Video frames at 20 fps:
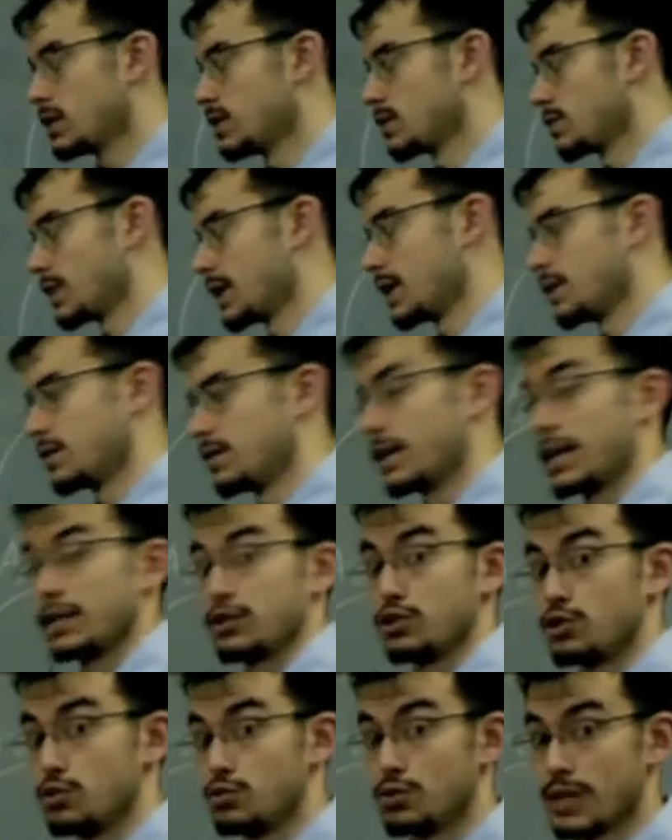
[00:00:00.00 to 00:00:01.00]
Okay, not
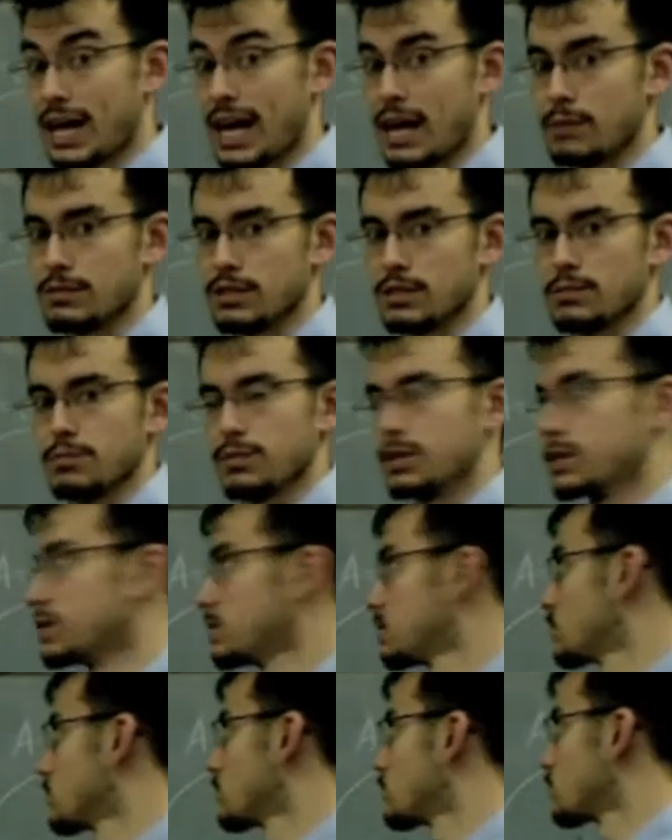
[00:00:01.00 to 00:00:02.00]
2 times it, but
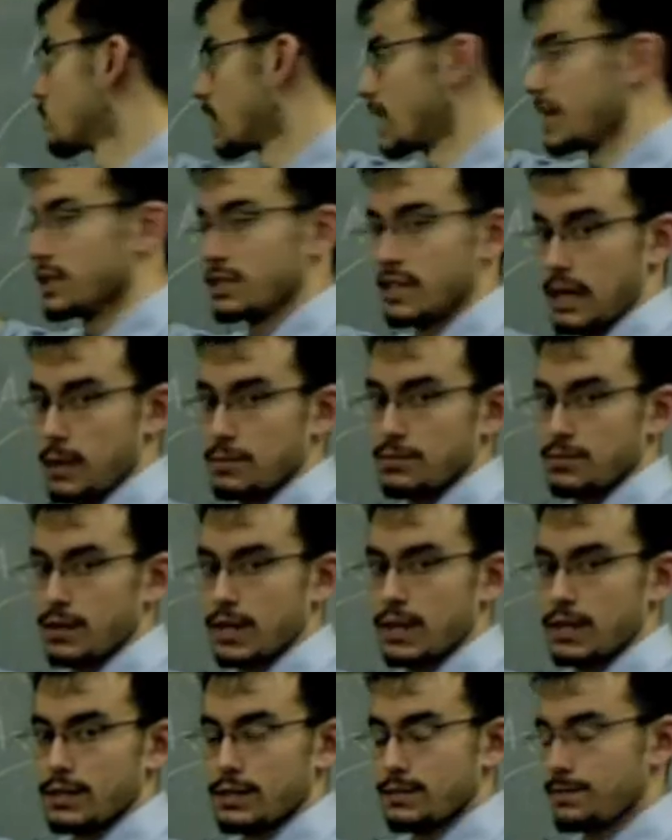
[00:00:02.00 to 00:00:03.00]
radius times
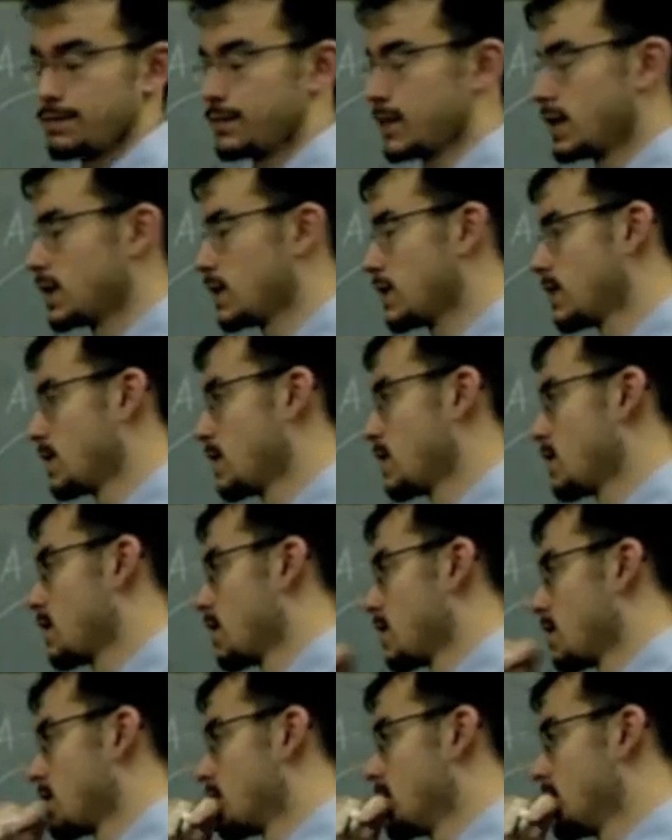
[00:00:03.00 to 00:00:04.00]
radius.
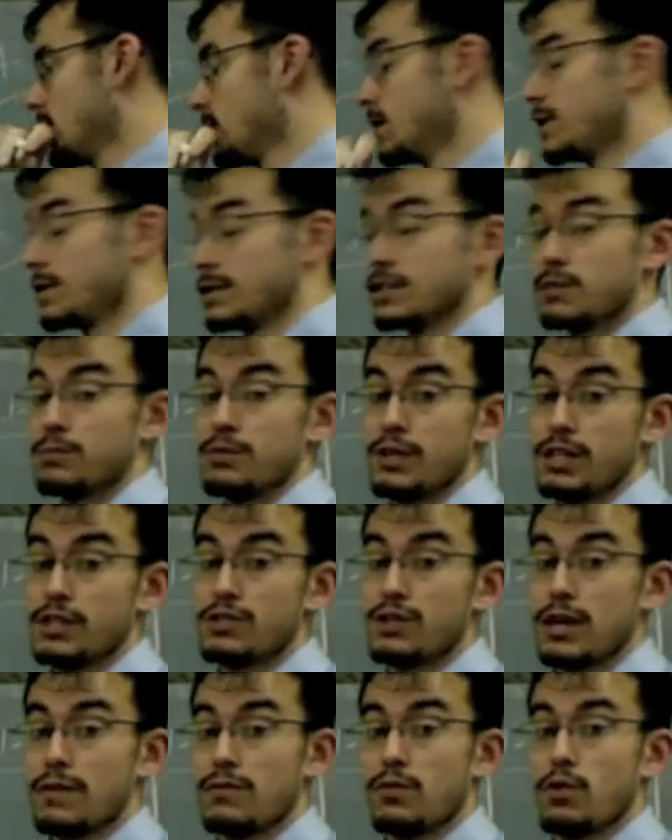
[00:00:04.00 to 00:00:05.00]
It's a pretty
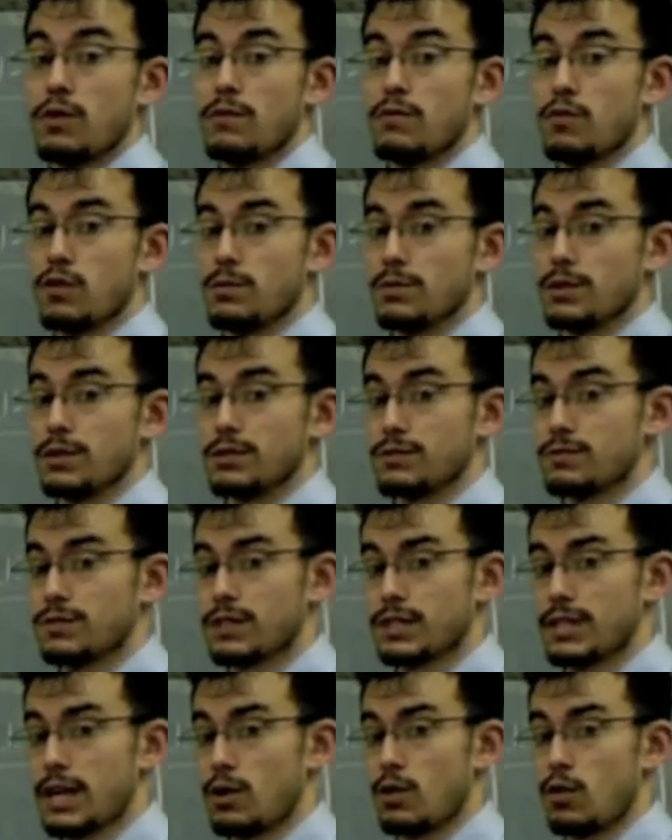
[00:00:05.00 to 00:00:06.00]
straightforward formula. There's really
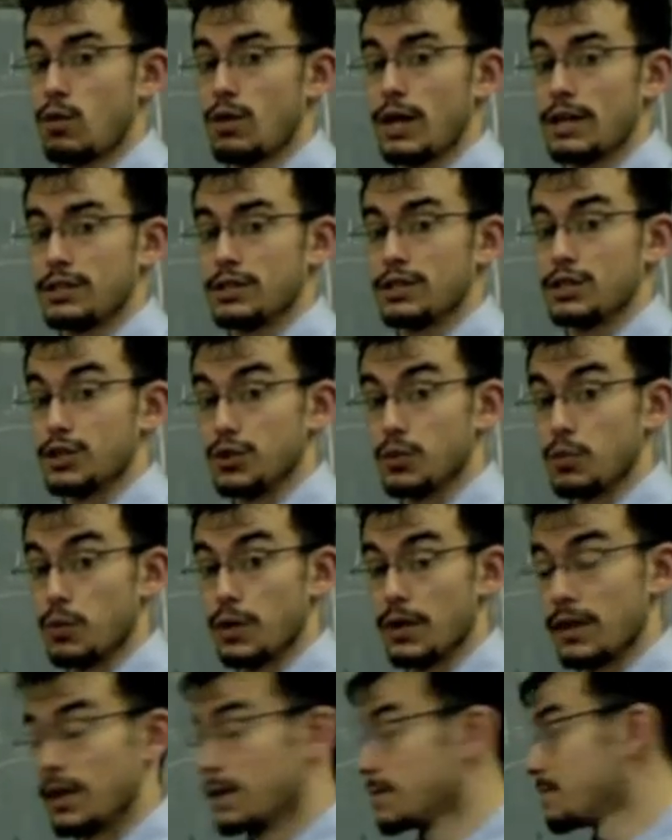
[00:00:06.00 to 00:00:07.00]
not a whole lot to do
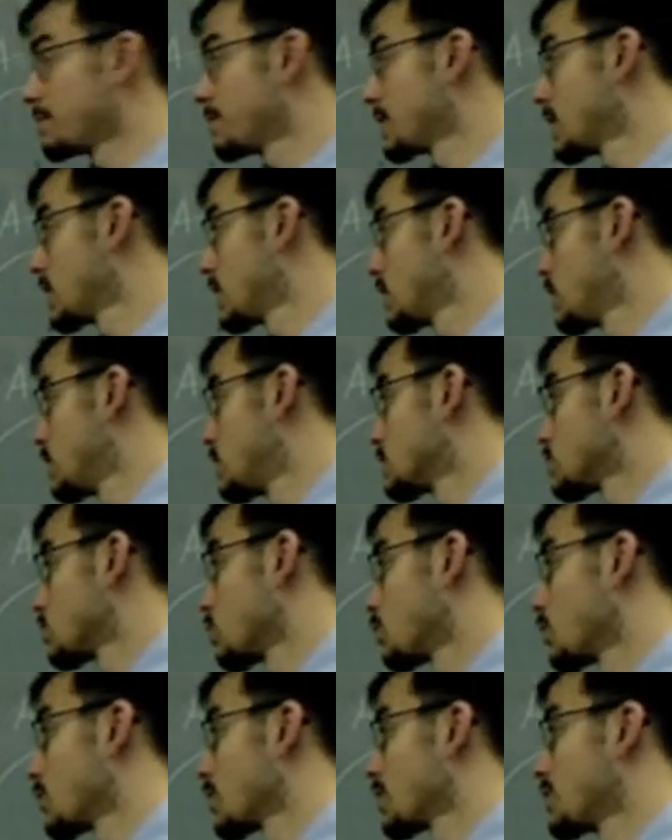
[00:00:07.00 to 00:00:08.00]
with it. So
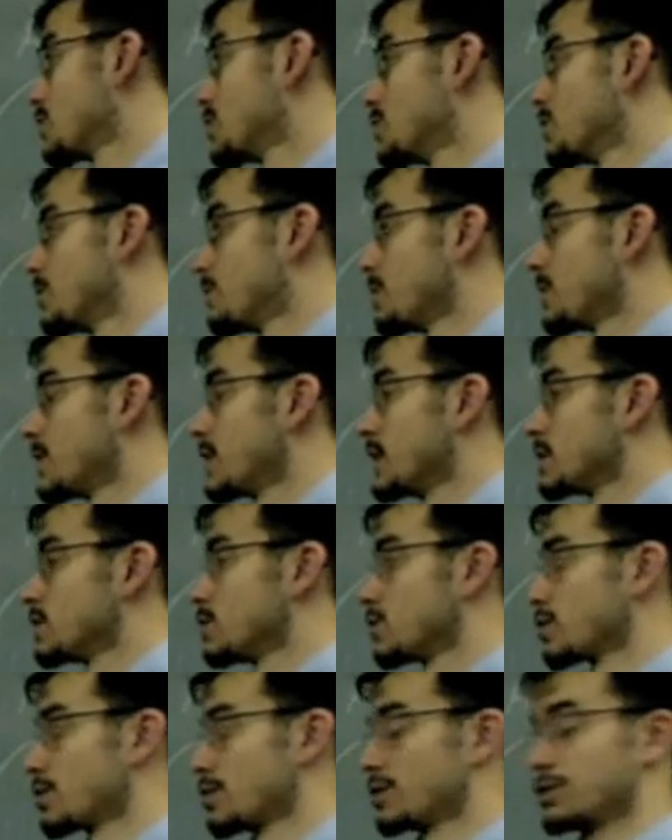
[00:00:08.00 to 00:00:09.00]
what we're going to do is
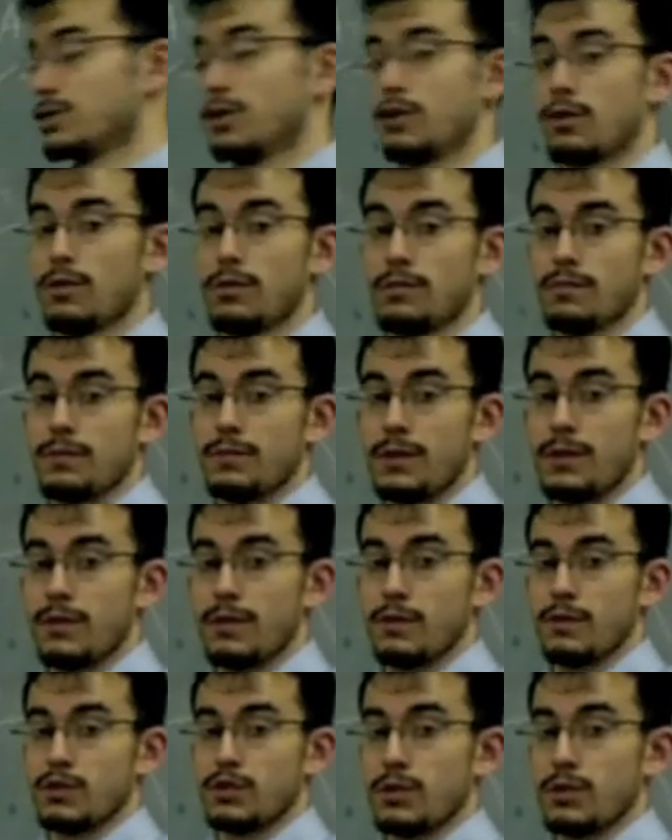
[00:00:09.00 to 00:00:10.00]
look at our circle, the
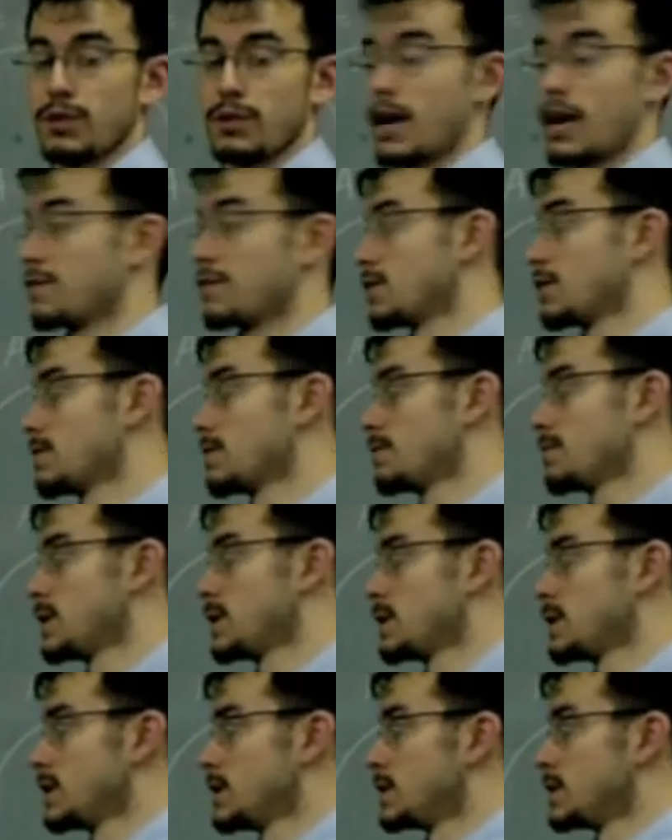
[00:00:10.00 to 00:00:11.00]
first one you have here.
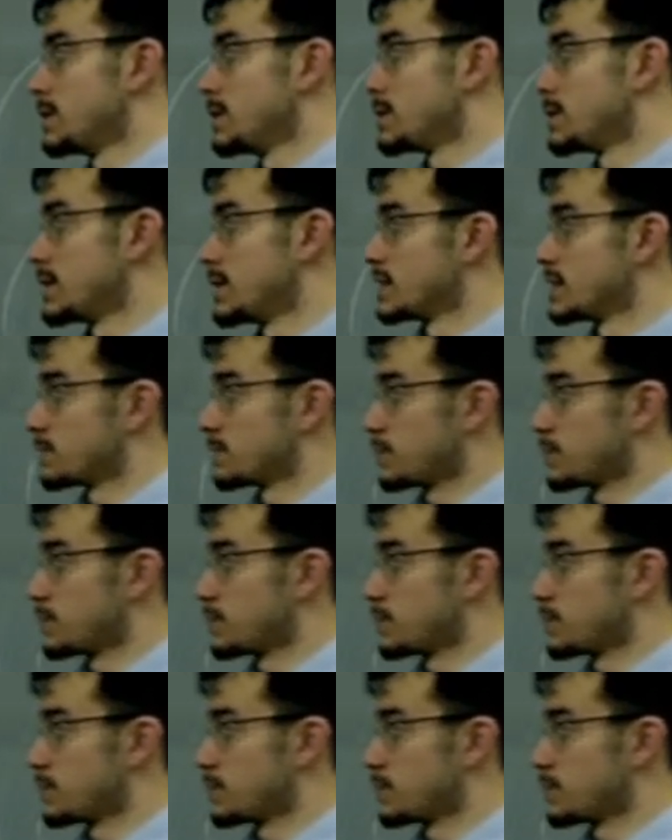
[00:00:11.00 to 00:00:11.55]
You see this